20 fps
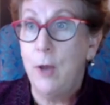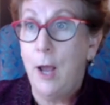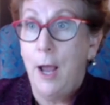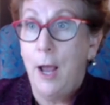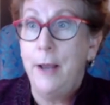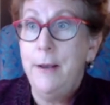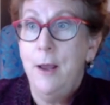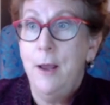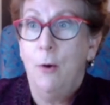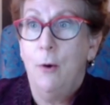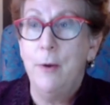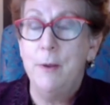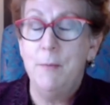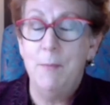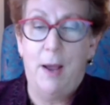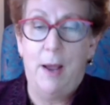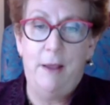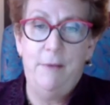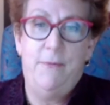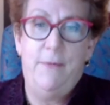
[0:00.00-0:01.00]
I know in
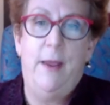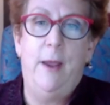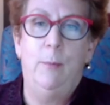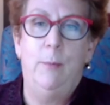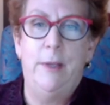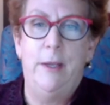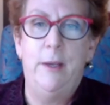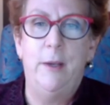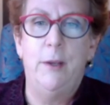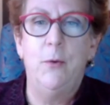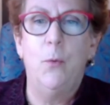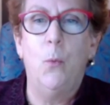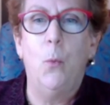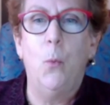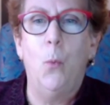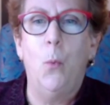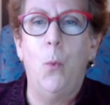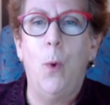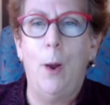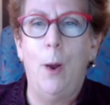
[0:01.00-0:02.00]
my family,
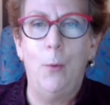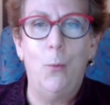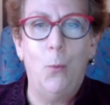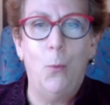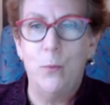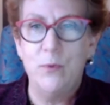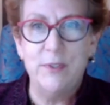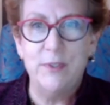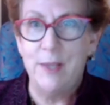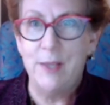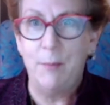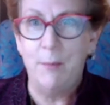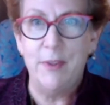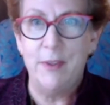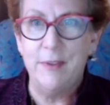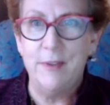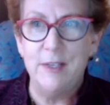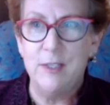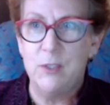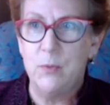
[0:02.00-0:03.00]
what some of the
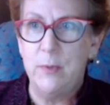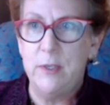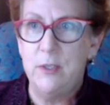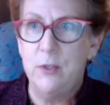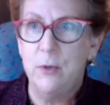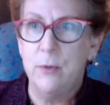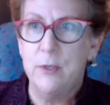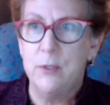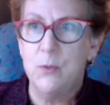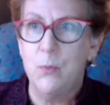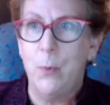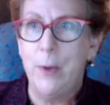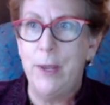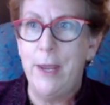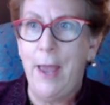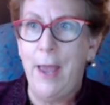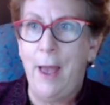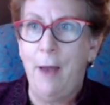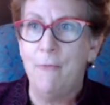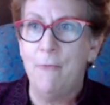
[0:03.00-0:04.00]
things we do is we
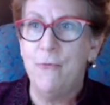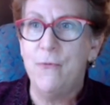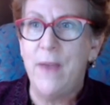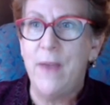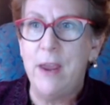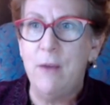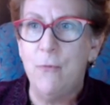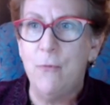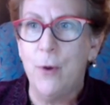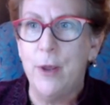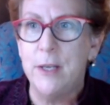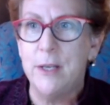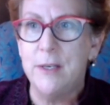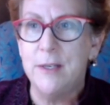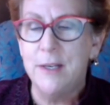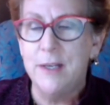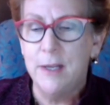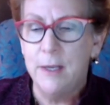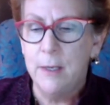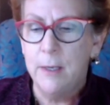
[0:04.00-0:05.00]
have favorite
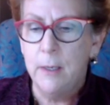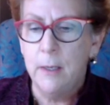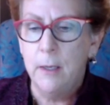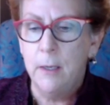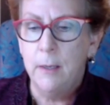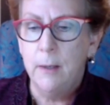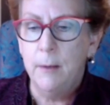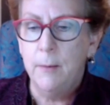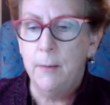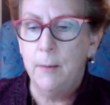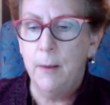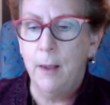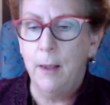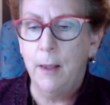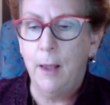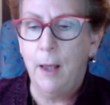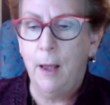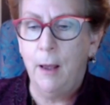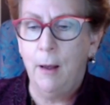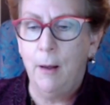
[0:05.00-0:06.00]

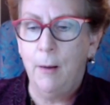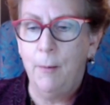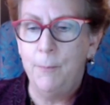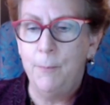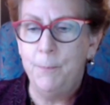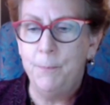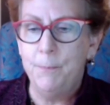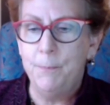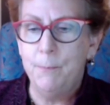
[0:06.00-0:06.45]
parts